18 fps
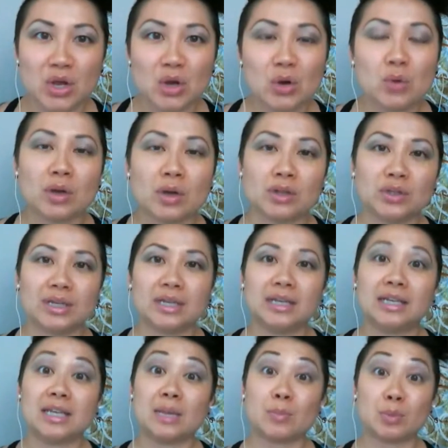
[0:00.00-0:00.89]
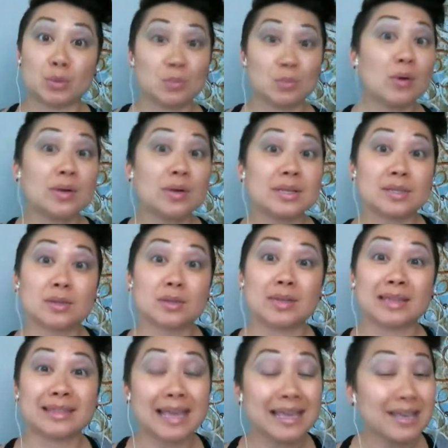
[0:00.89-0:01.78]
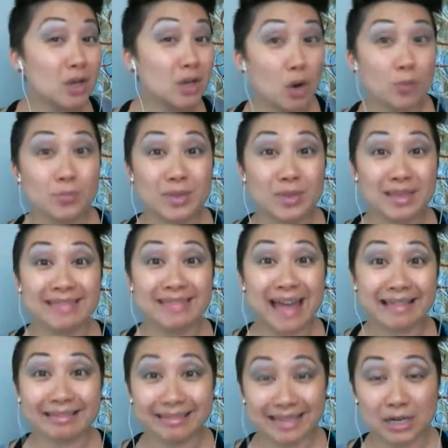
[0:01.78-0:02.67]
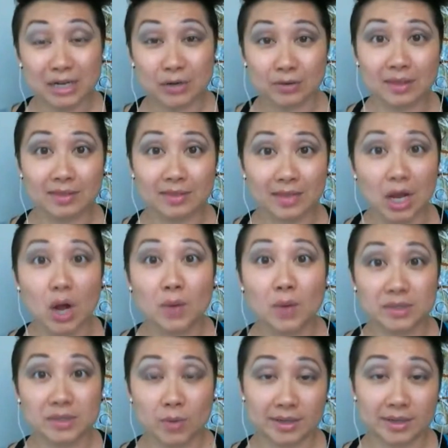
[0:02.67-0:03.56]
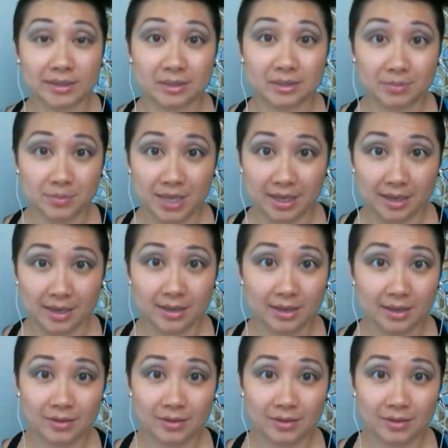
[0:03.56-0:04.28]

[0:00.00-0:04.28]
who are looking to get promoted so that they can go be that leader that they always wanted to be.